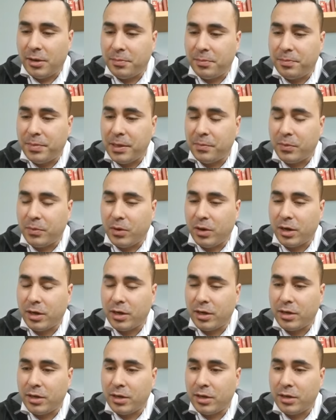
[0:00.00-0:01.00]
people
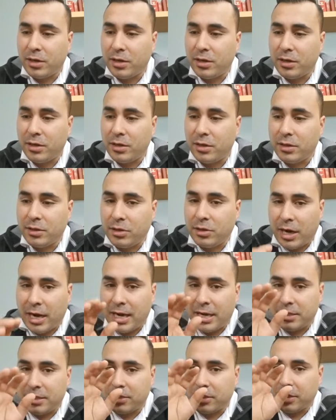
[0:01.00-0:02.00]
are their
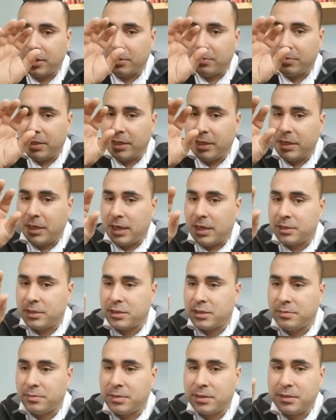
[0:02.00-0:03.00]
eyes are gonna be on
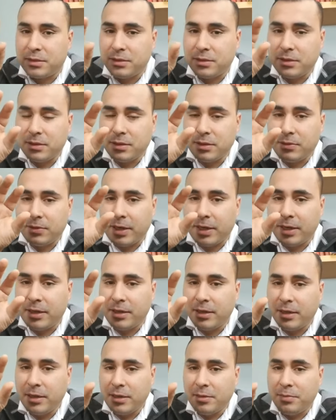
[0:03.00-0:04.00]
something,
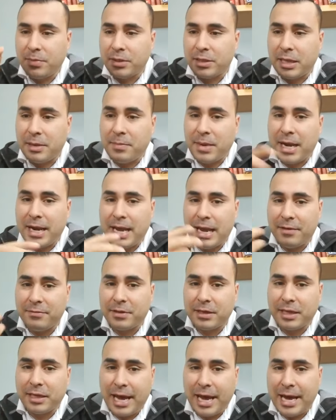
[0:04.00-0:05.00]
right? But they might
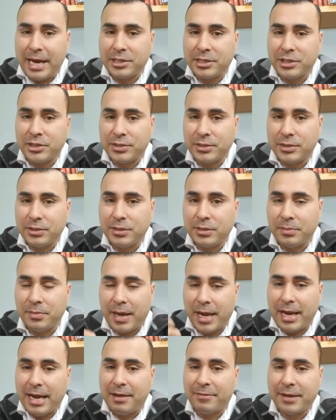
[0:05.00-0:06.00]
have the cash. They
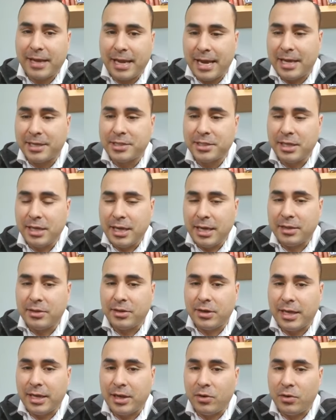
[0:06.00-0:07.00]
might have cash, and
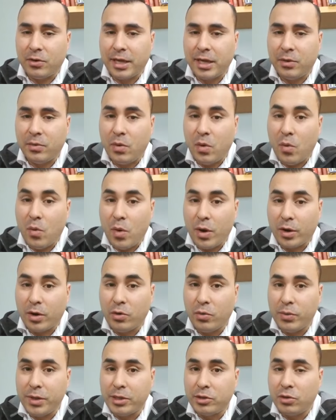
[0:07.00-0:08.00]
they're like, okay, well, where
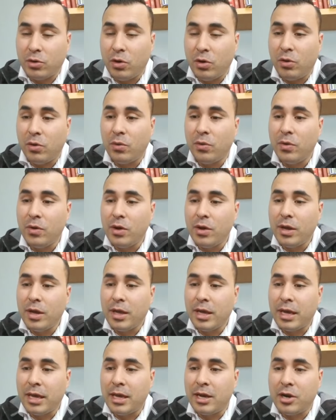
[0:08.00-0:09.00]
could we throw
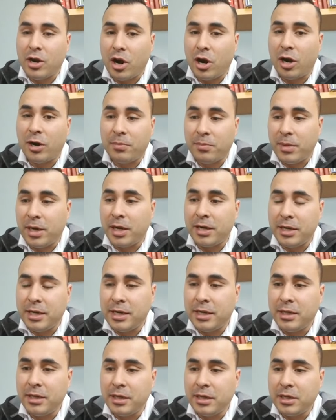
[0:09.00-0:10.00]
in our
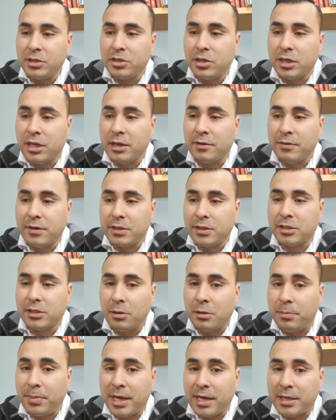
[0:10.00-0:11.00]
money to give us
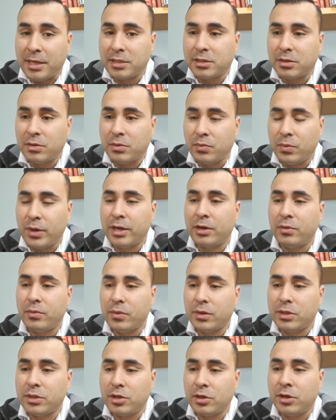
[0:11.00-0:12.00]
the best rate of
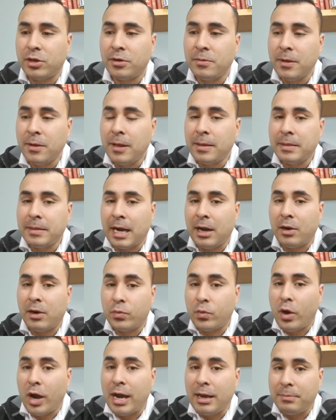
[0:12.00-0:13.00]
return? Now,
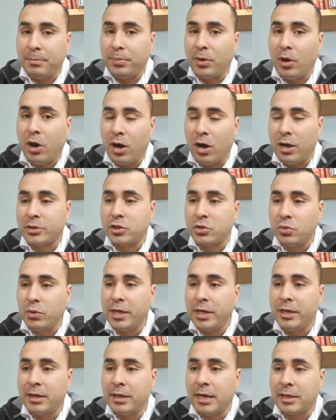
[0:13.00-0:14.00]
Ron Paul
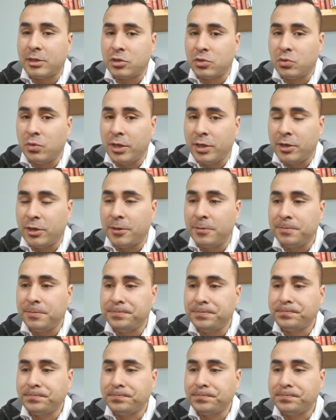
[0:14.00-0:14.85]
tweeted on Twitter